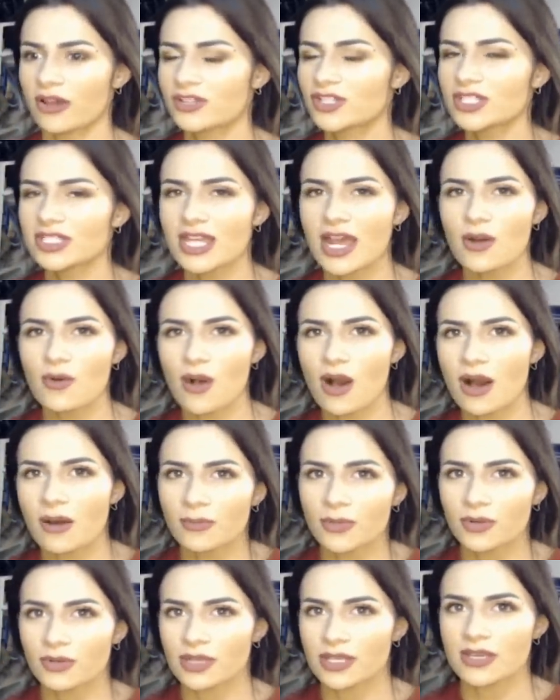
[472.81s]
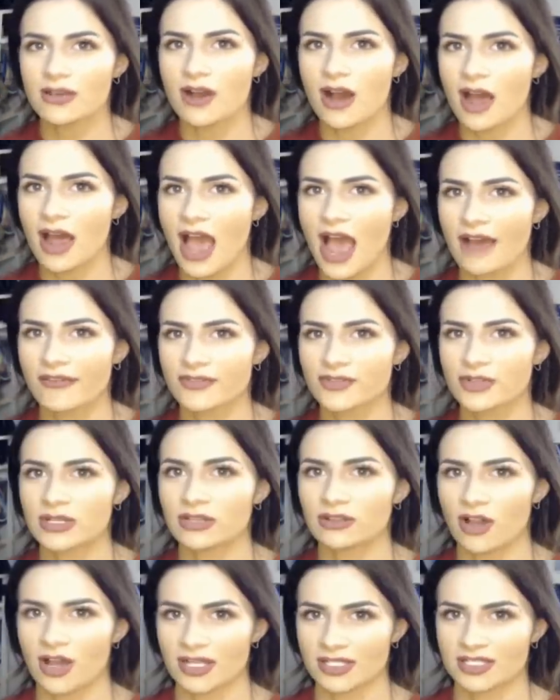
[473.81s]
just how humble he got after
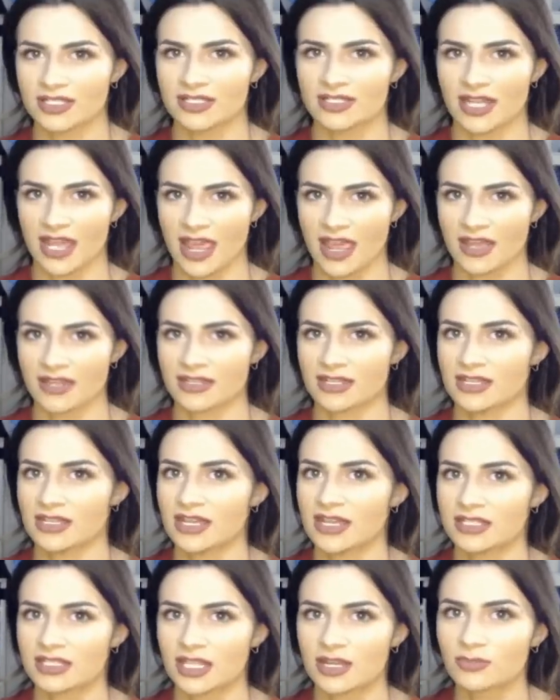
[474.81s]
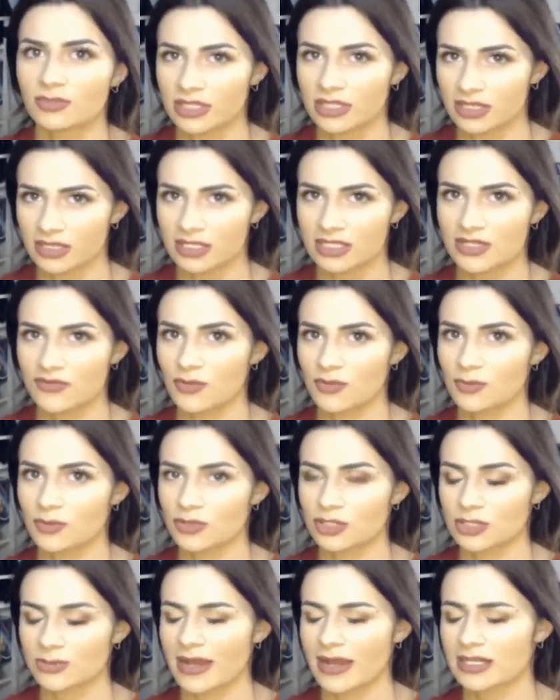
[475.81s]
he lost his hand and he has a completely different
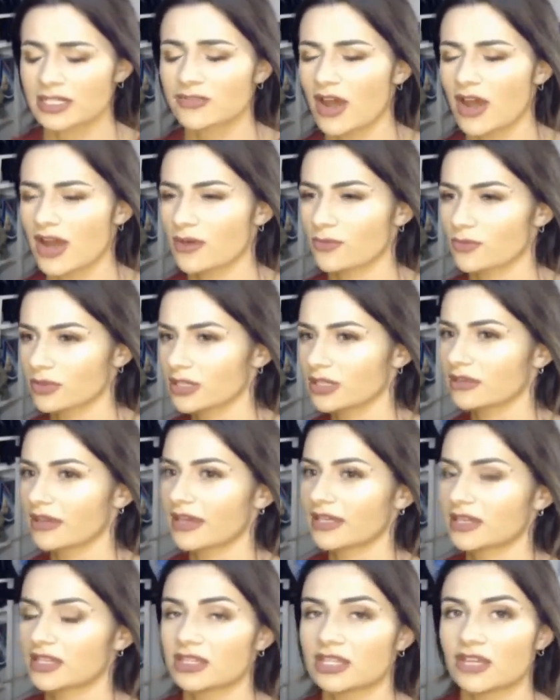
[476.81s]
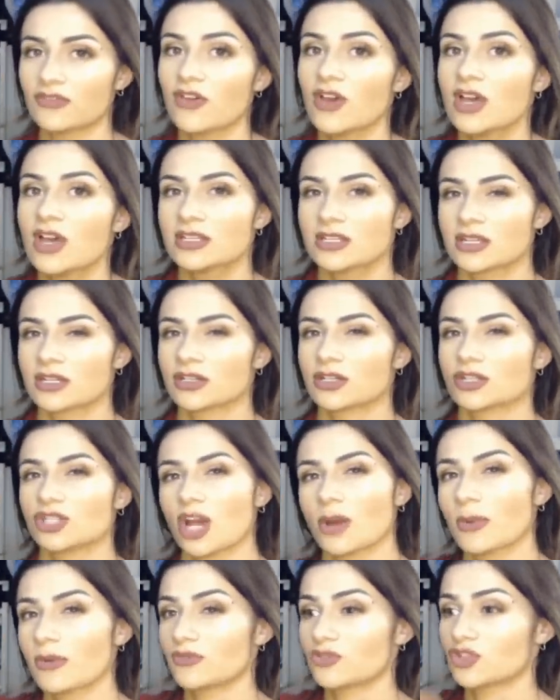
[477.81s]
perspective. I really like that they've done a good
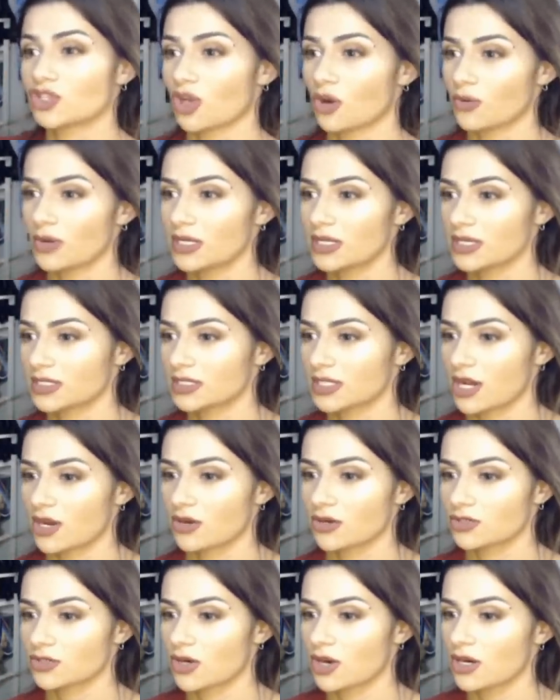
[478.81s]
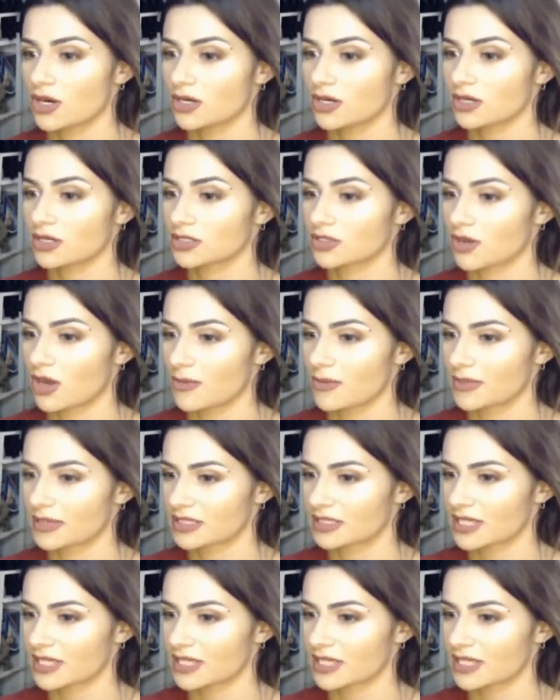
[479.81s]
job of showing his character arc, so I'm